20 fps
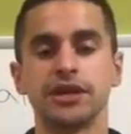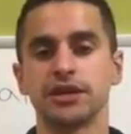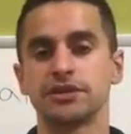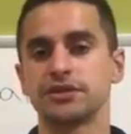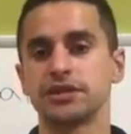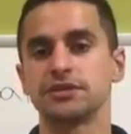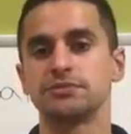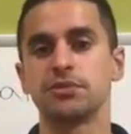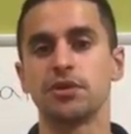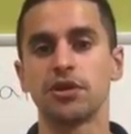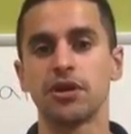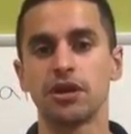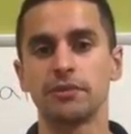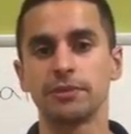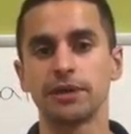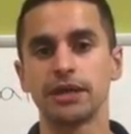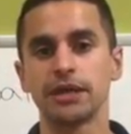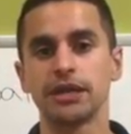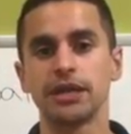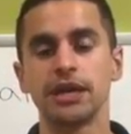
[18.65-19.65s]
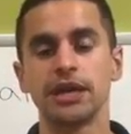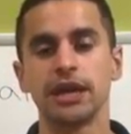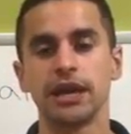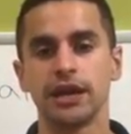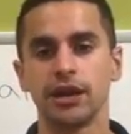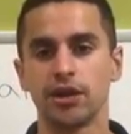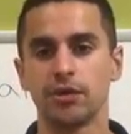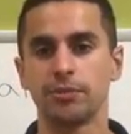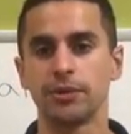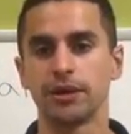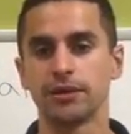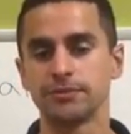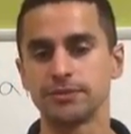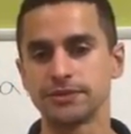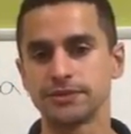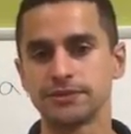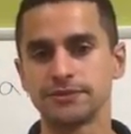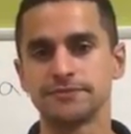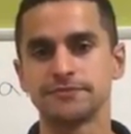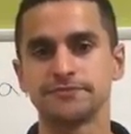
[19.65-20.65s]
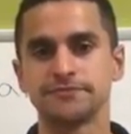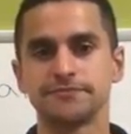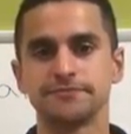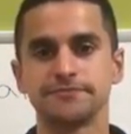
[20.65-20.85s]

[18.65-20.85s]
to exercise programming, and I hope it helps.